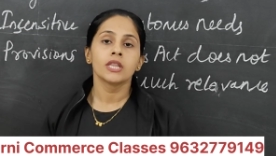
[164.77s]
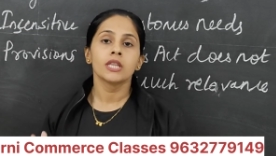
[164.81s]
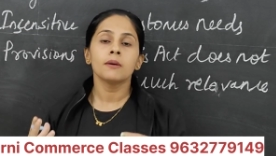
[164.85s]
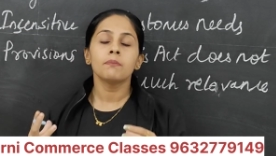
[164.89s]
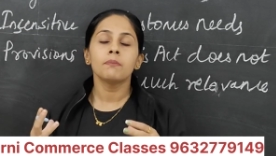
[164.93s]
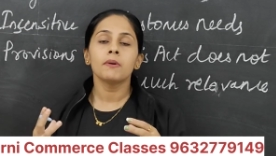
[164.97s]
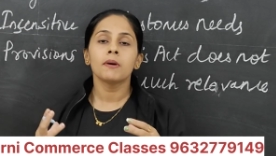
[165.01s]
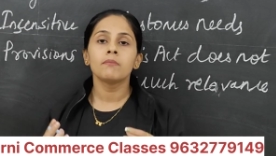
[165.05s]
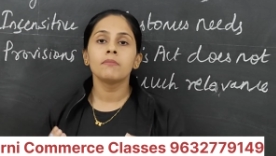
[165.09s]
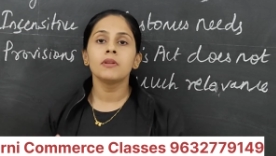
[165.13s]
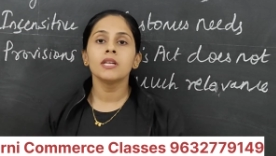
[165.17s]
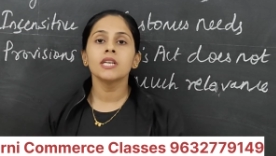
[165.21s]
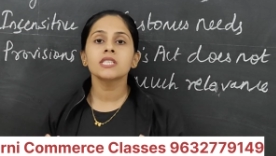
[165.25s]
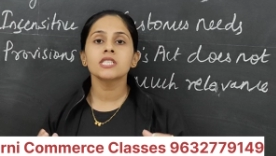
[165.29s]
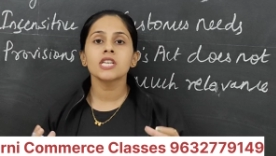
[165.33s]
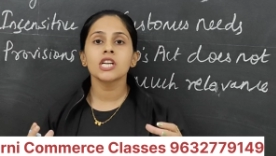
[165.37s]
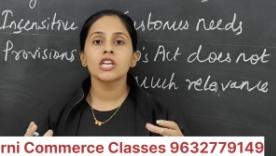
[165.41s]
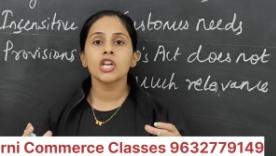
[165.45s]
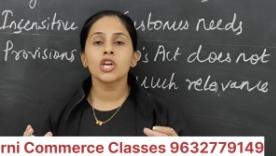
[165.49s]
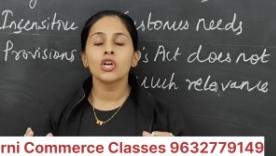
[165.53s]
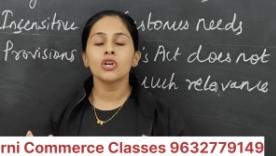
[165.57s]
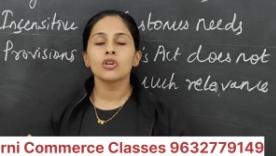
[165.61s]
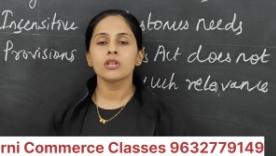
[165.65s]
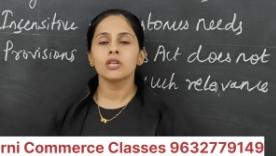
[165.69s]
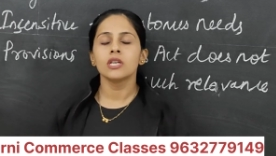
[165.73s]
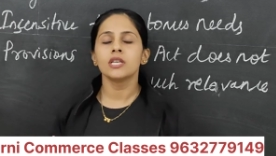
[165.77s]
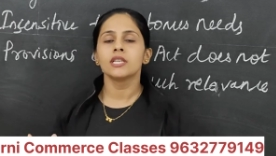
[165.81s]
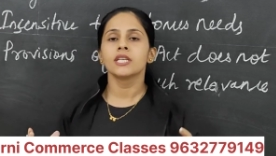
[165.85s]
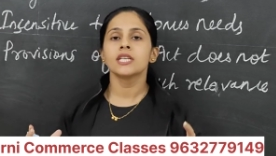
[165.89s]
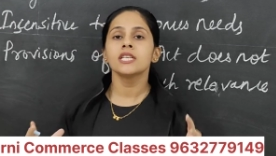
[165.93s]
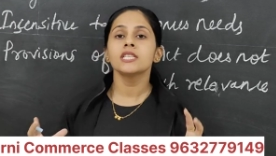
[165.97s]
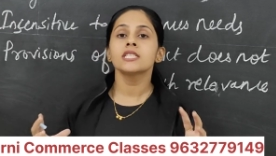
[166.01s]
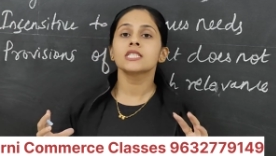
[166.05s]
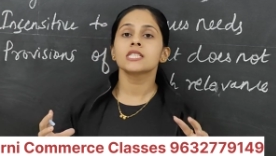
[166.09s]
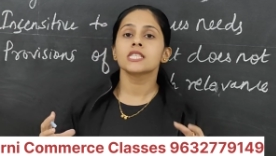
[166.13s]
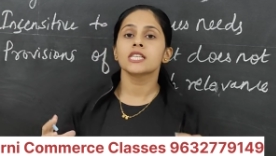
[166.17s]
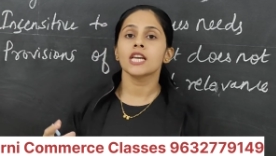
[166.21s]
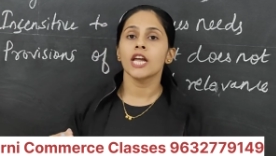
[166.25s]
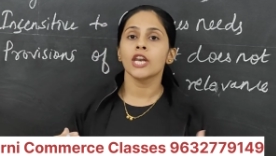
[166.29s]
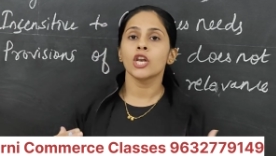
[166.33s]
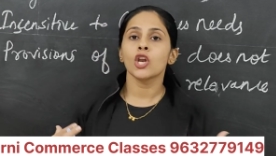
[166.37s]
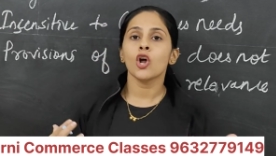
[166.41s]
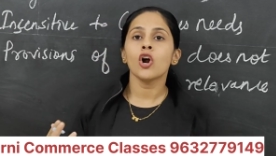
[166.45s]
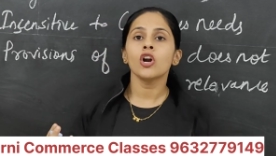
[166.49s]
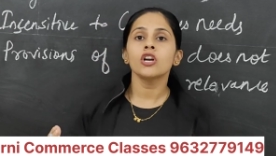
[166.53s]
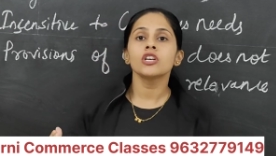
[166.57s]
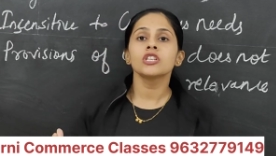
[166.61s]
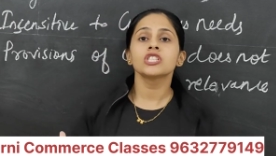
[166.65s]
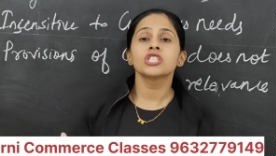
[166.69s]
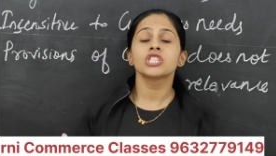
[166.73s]
The public sector utilities
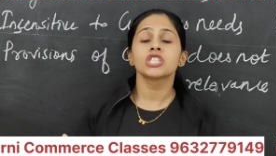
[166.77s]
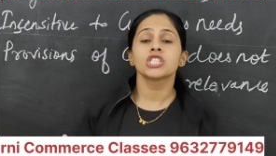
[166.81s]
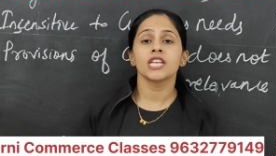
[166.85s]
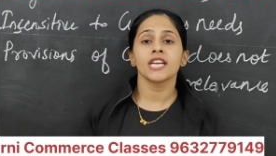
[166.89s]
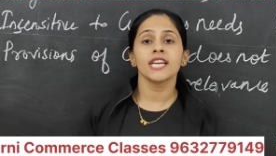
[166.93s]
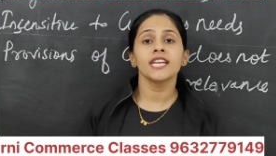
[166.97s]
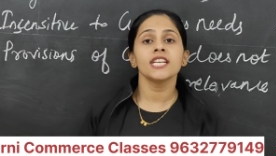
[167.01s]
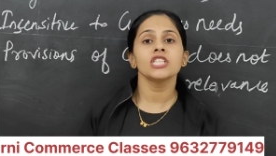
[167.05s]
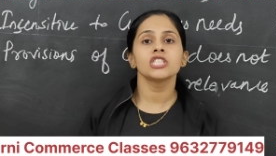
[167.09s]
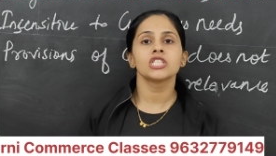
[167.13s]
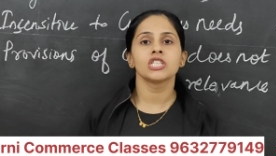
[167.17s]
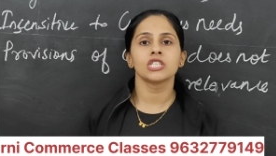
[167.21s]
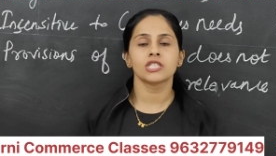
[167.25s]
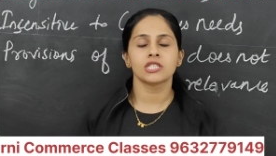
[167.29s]
cannot change